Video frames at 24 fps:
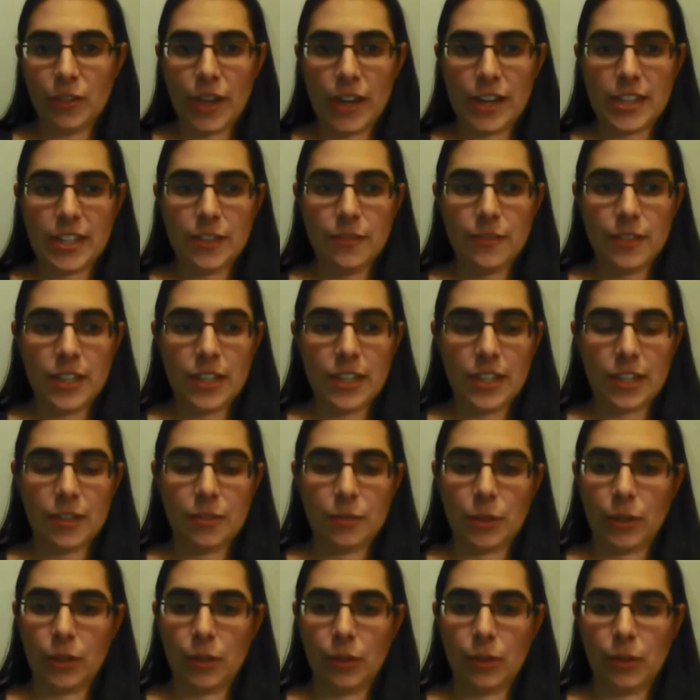activity and
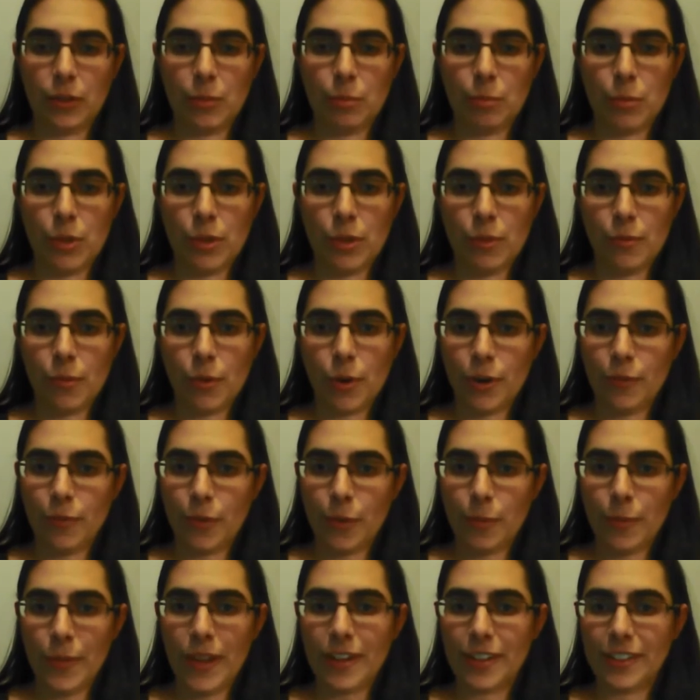we'll move forward
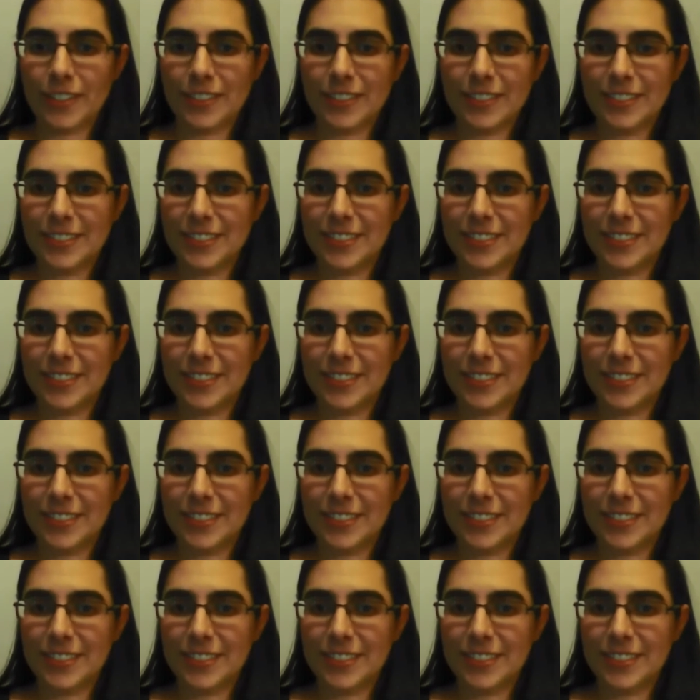from there.